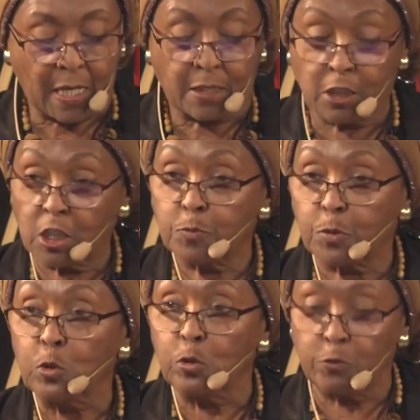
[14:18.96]
This
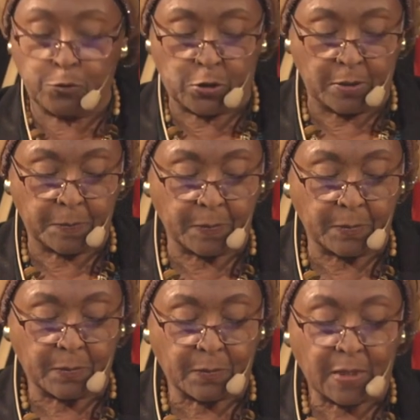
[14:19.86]
proves
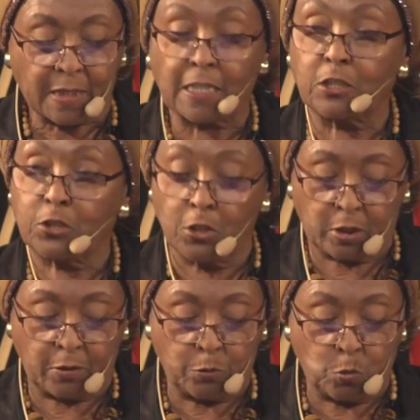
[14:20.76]
that the
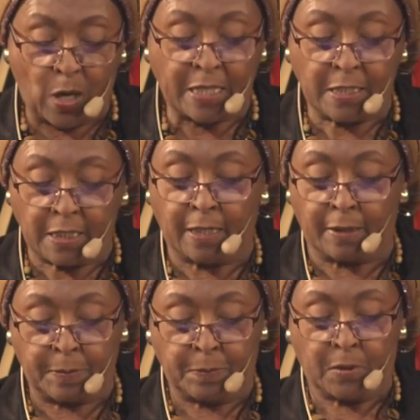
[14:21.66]
31-year